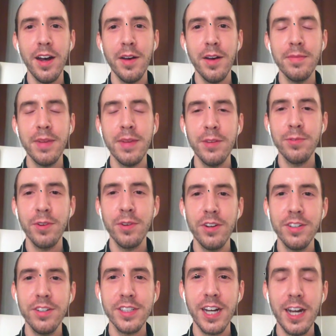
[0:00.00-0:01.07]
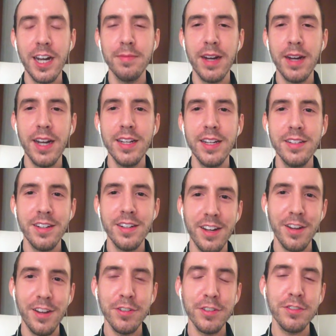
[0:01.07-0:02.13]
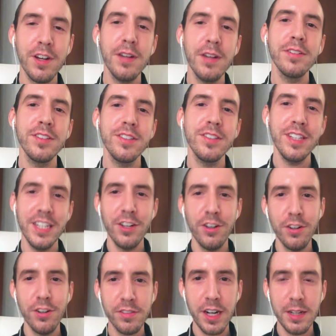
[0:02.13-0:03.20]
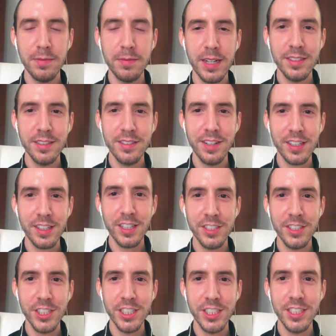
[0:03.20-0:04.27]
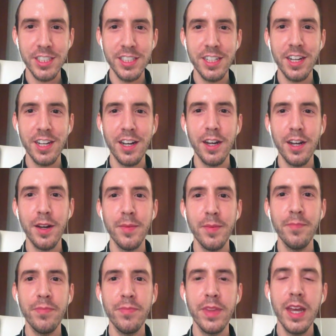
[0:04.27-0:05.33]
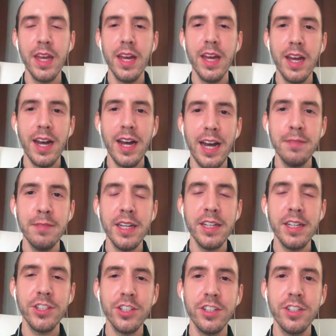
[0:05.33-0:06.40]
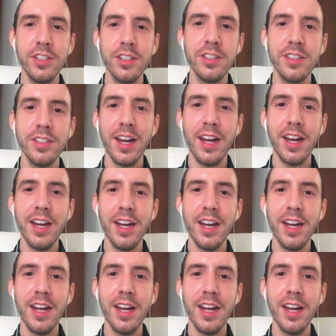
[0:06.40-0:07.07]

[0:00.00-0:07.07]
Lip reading: My role in KindMind, first of all, I'm the CEO of KindMind Technology. I make sure that